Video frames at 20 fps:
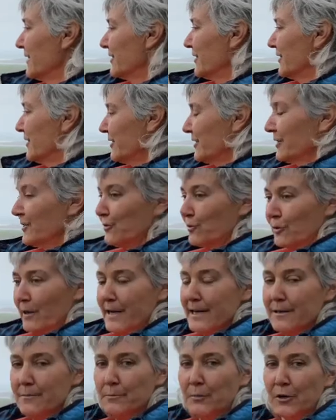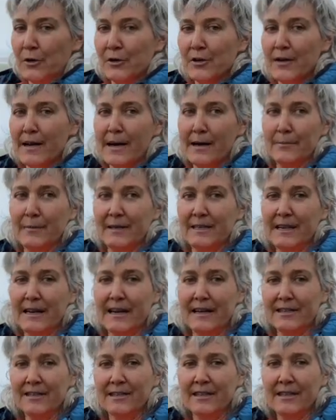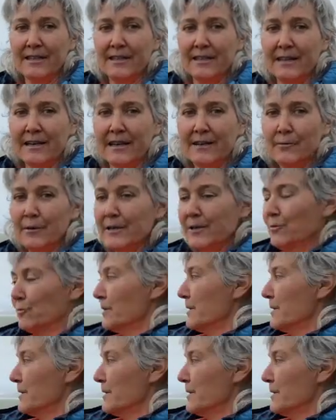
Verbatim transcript: So this is great bird habitat. And when you